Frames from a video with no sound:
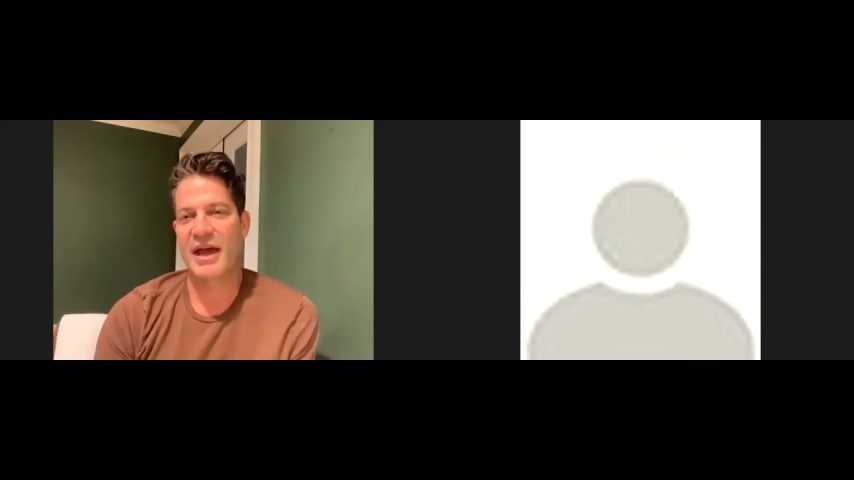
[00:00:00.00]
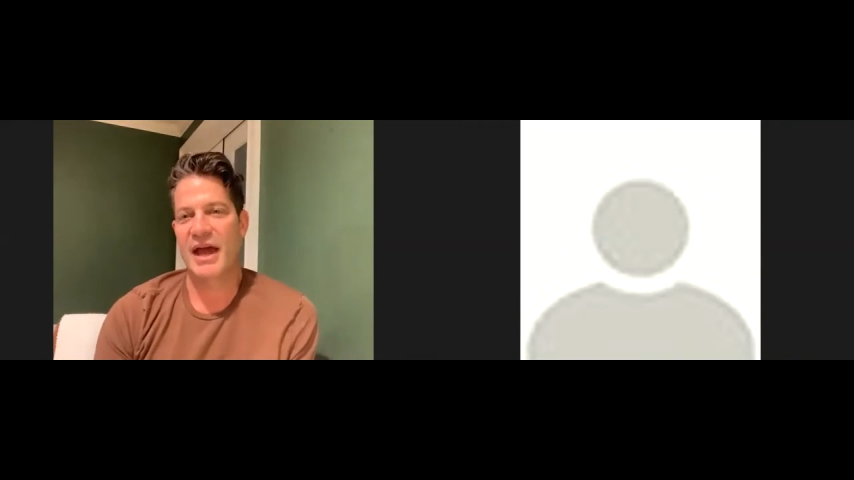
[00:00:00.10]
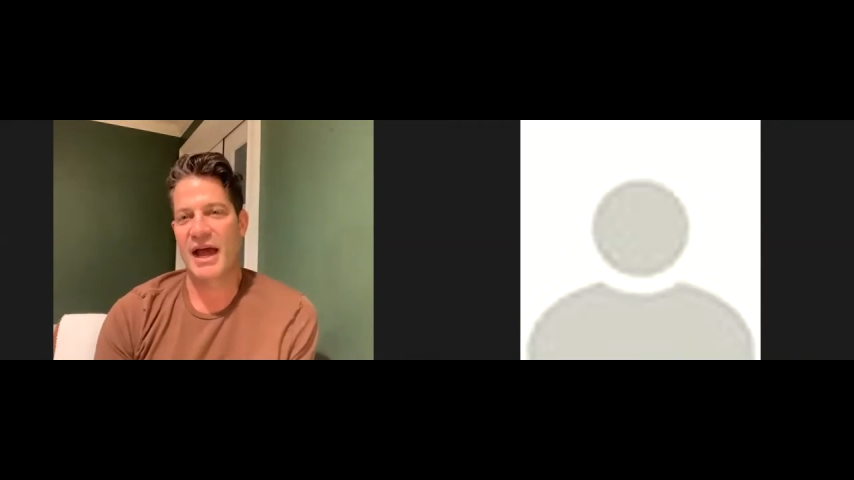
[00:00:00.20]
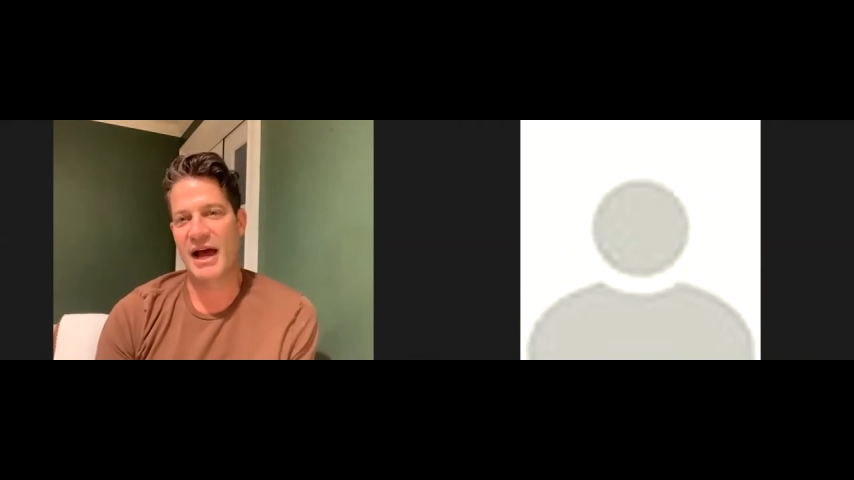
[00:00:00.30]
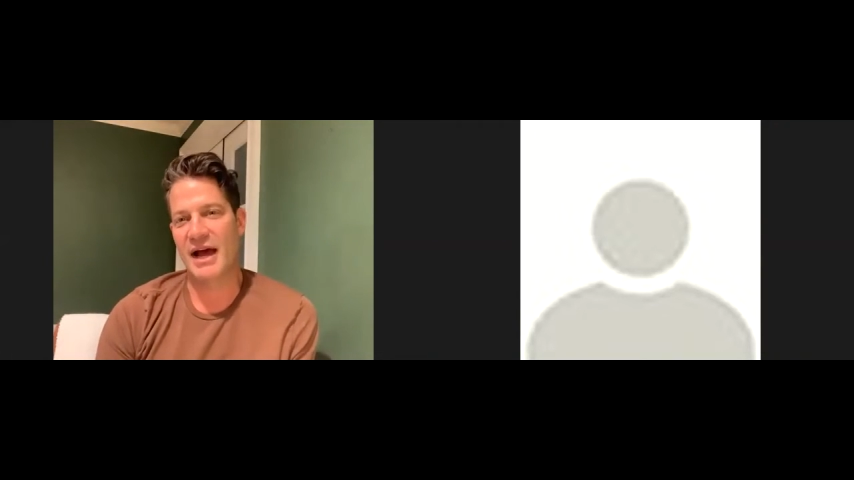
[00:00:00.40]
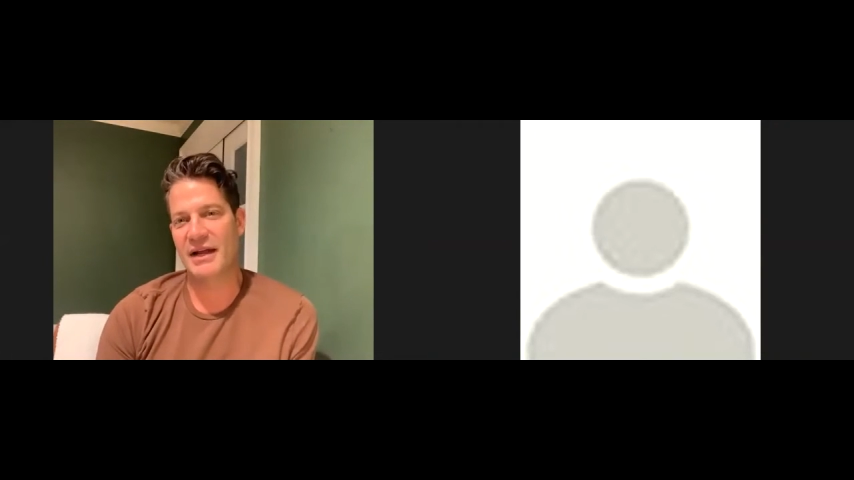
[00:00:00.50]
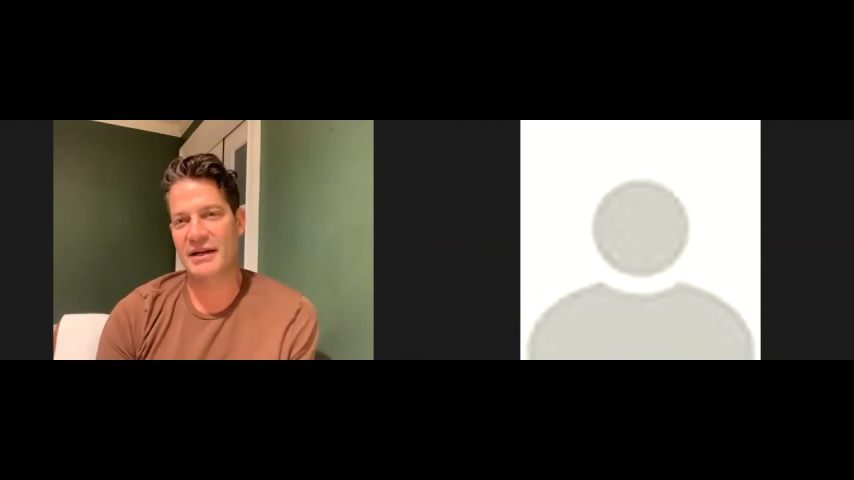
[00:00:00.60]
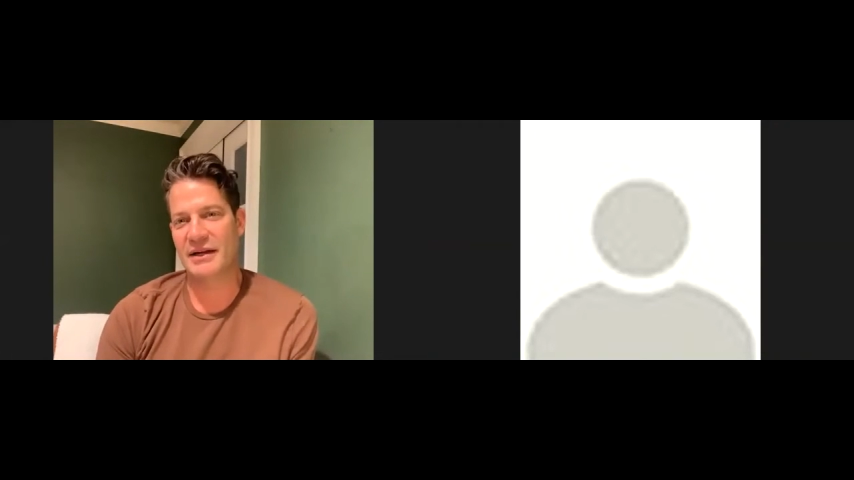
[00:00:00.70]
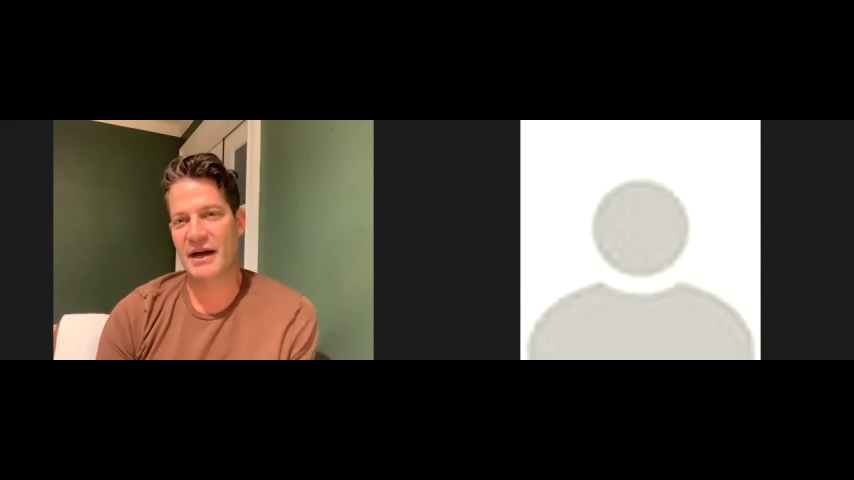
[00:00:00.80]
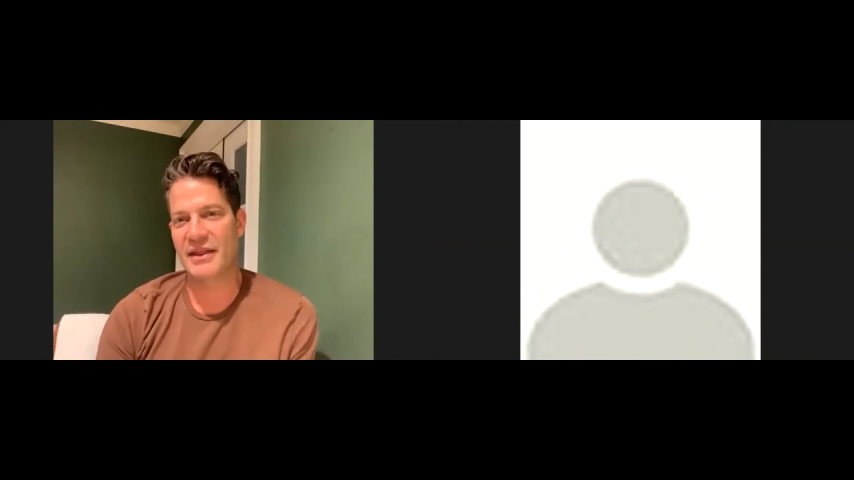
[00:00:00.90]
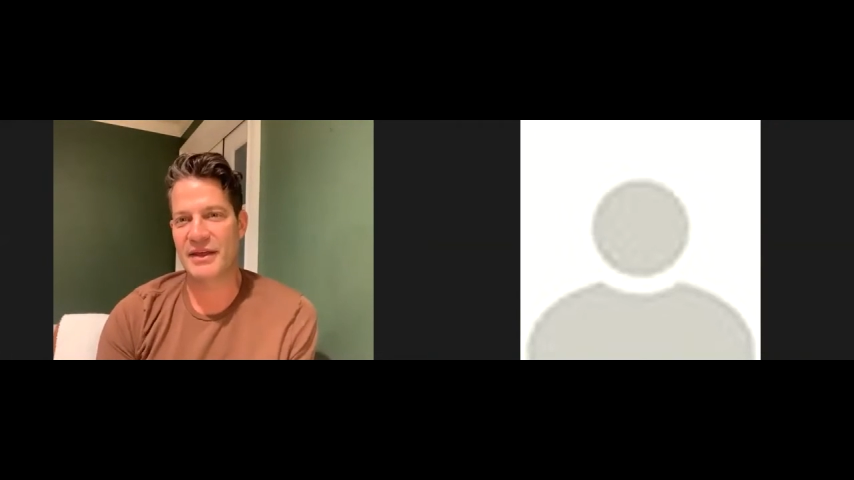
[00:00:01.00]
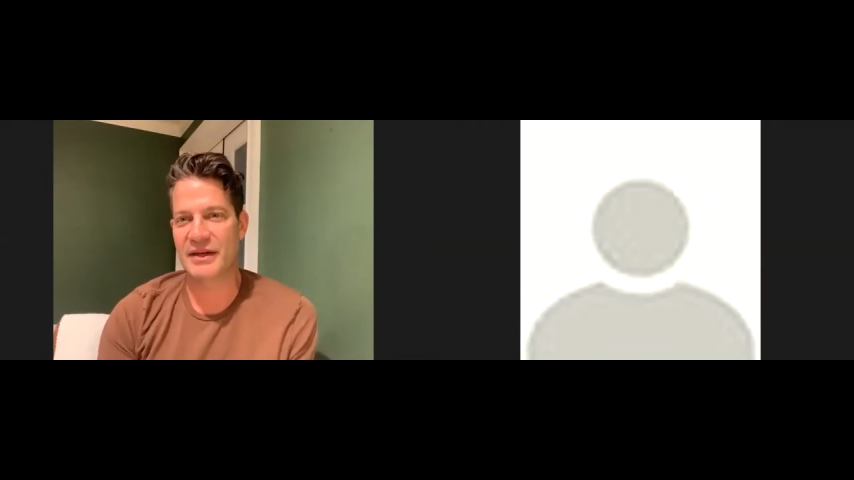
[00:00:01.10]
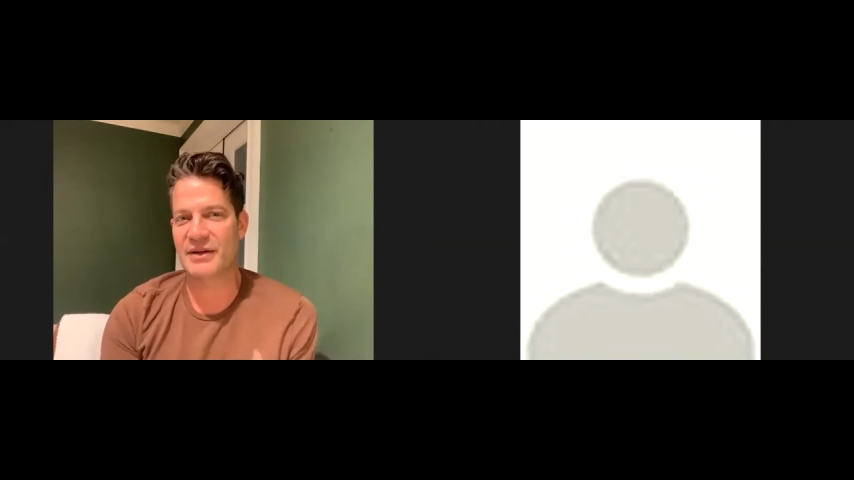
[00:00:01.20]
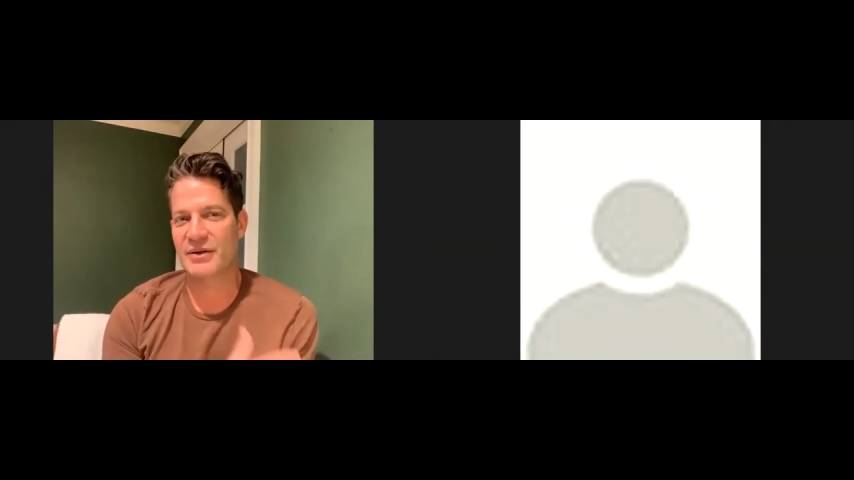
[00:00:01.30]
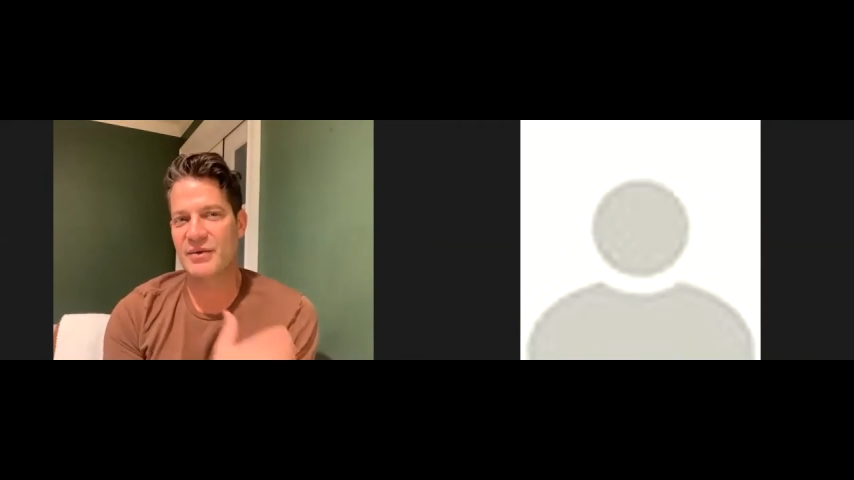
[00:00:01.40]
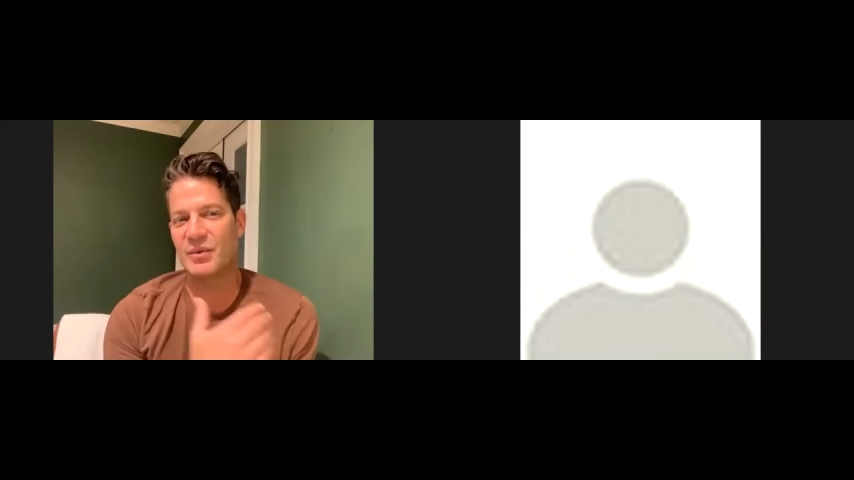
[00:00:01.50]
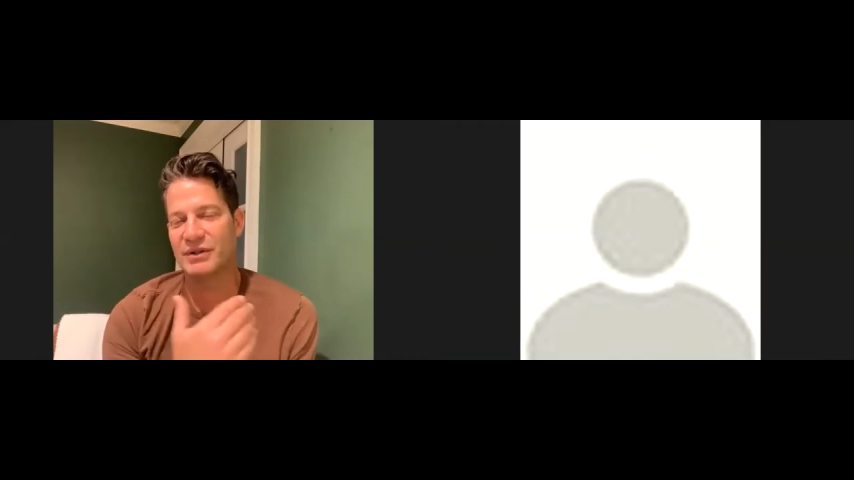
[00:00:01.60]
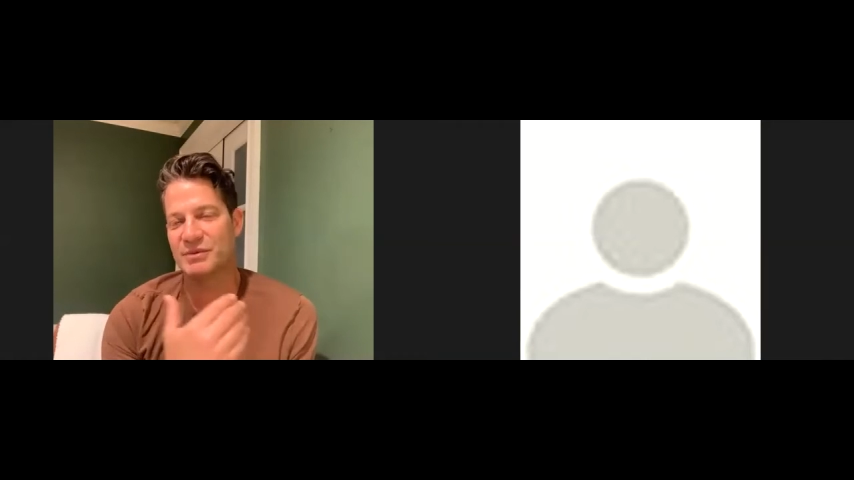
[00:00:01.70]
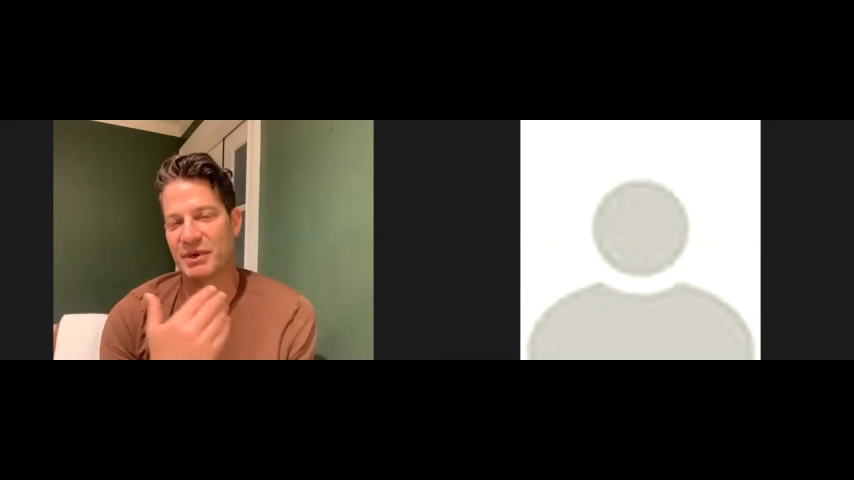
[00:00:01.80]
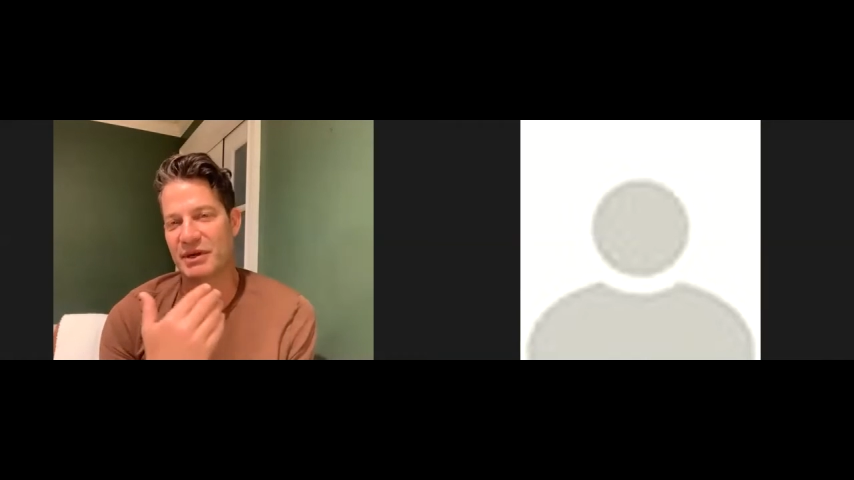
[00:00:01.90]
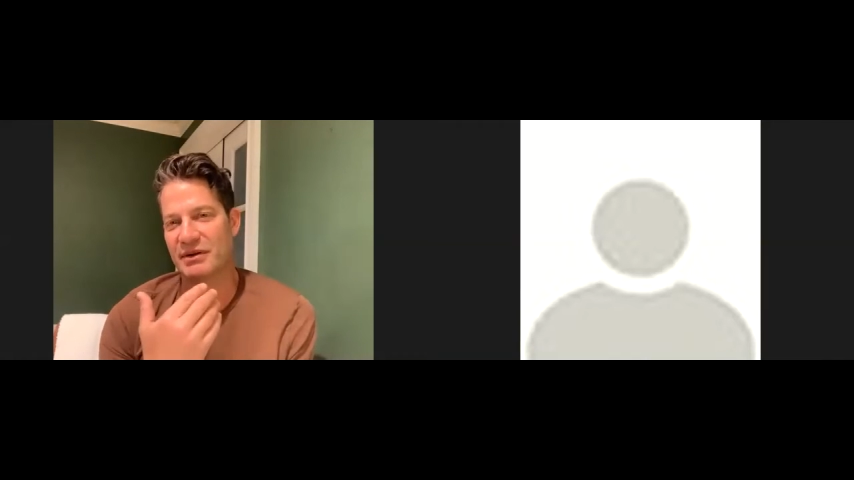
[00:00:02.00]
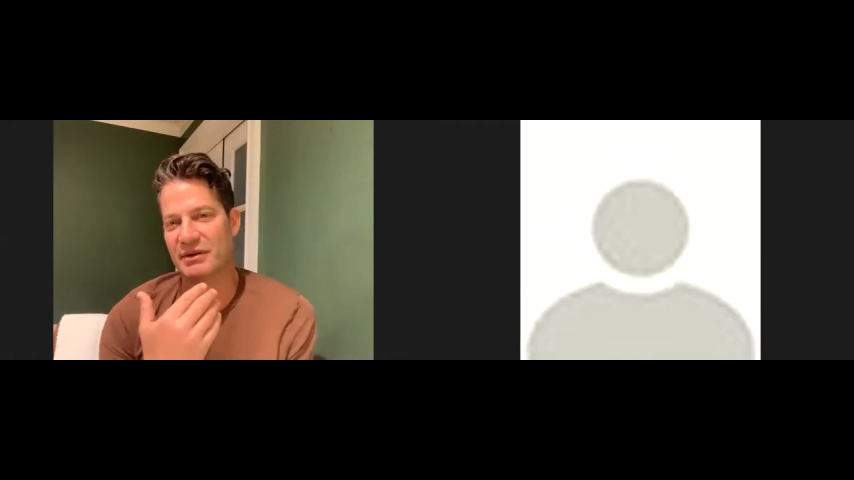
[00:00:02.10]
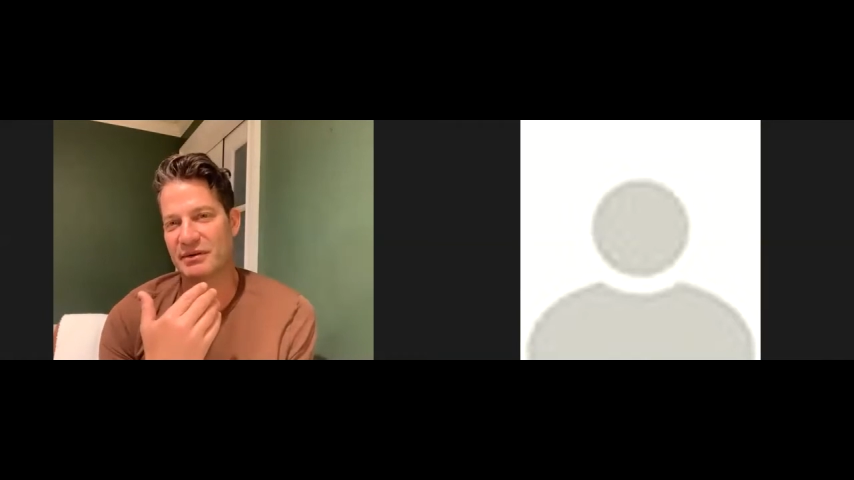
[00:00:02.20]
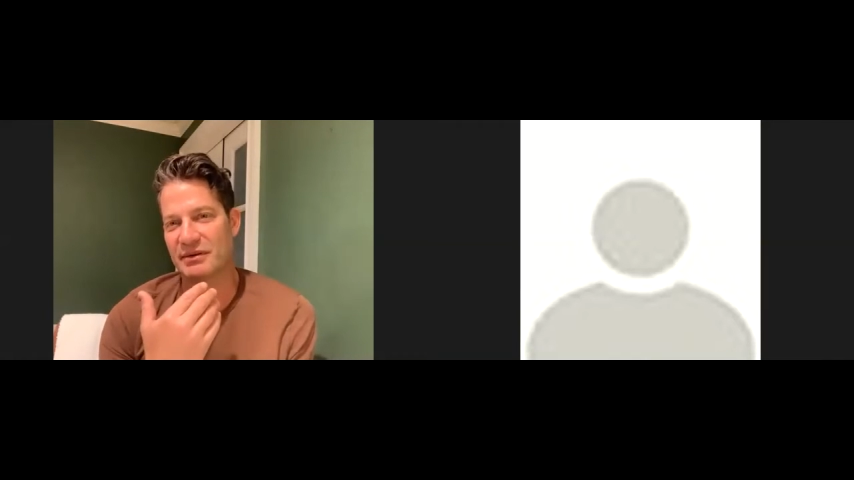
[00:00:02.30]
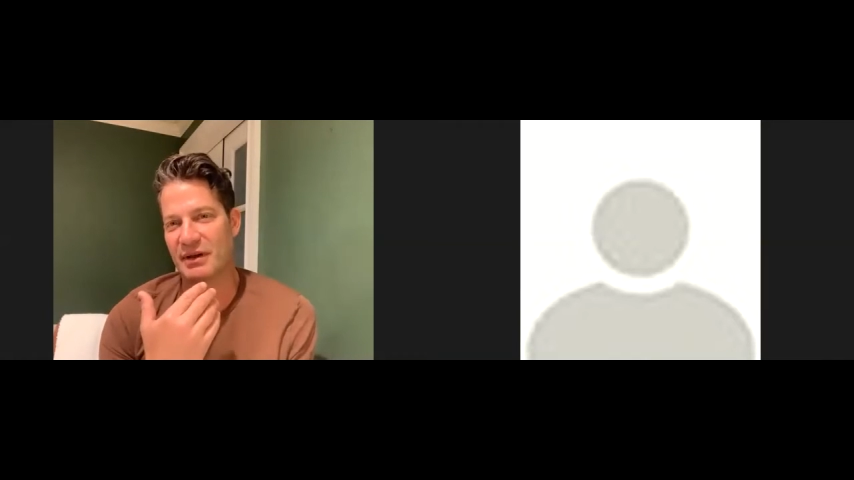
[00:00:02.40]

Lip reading: And I think what's been